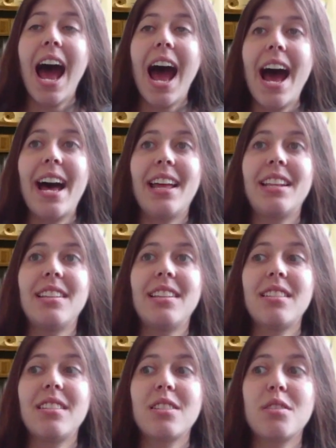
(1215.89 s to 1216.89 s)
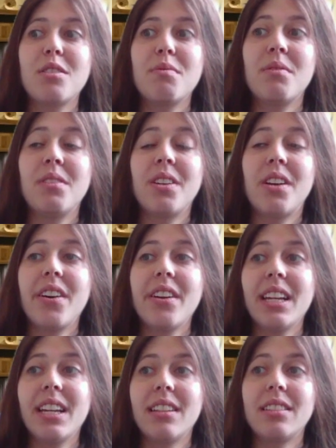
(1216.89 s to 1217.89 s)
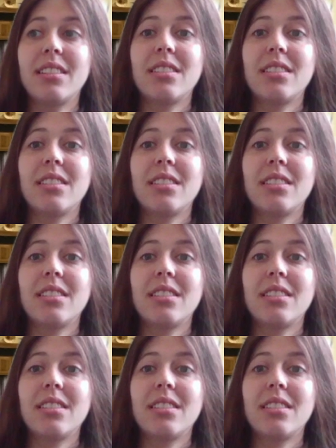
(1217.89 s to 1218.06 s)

and learning